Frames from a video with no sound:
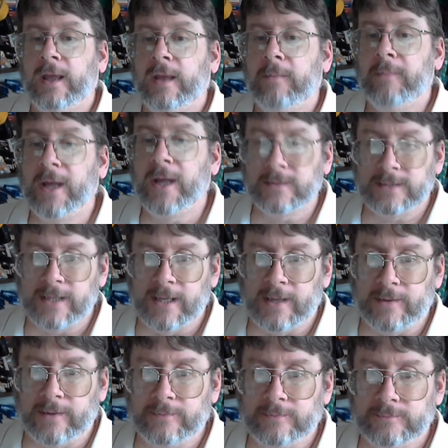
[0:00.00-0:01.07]

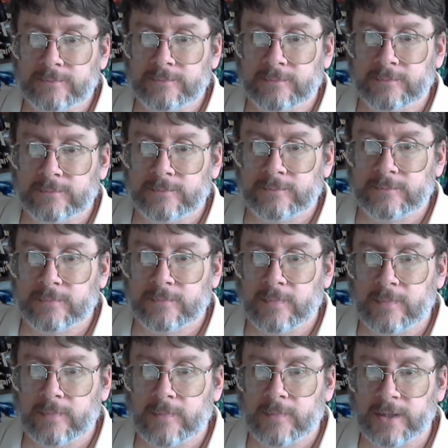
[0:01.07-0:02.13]
meltdown
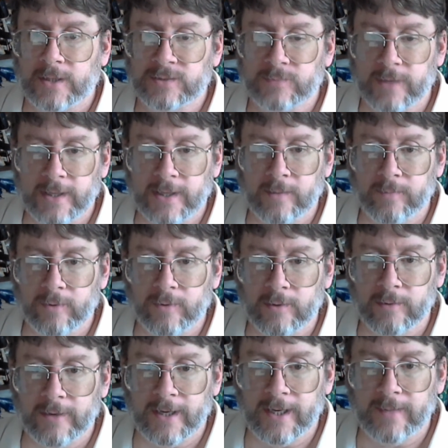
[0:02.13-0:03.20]
on his radio
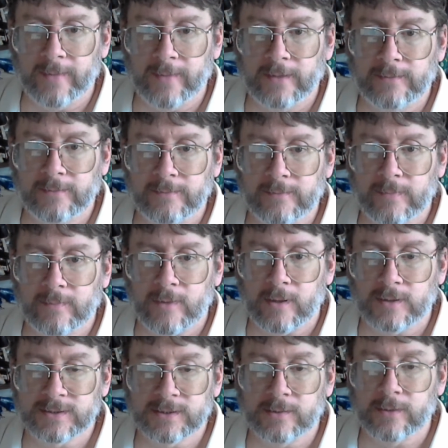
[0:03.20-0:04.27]
program and
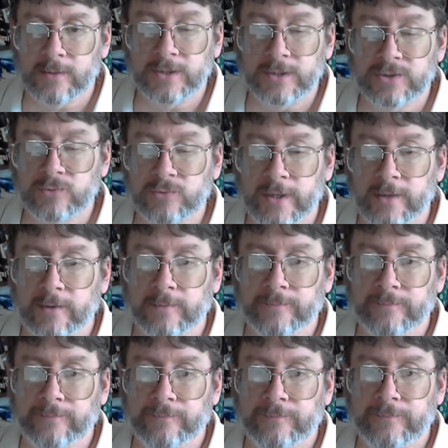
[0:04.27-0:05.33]
also on Twitter.
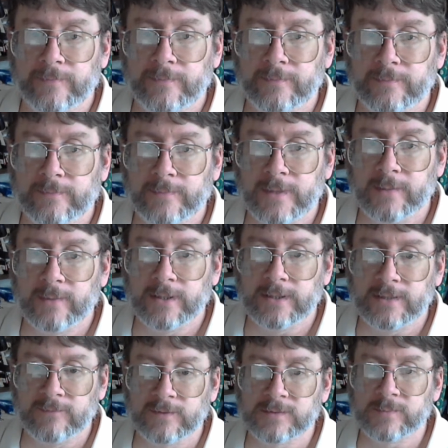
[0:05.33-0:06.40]
The only
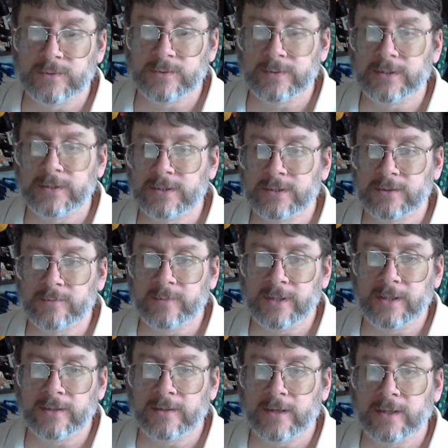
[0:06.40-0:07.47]
difference between the two
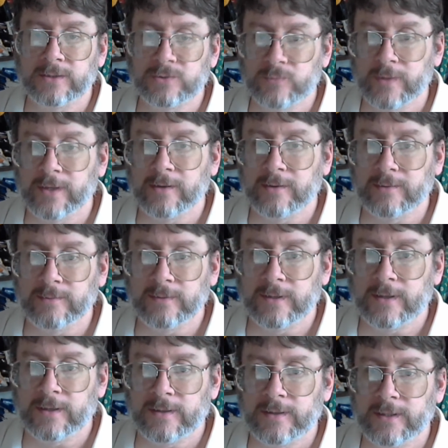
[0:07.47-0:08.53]
being that on
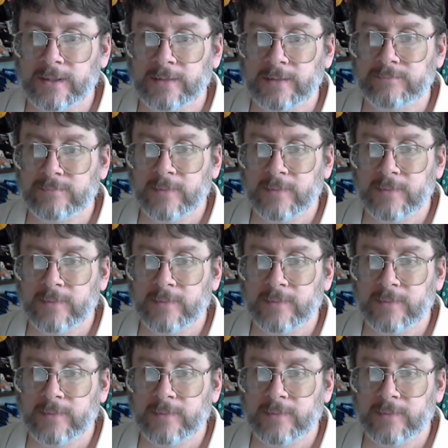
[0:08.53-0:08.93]
Twitter he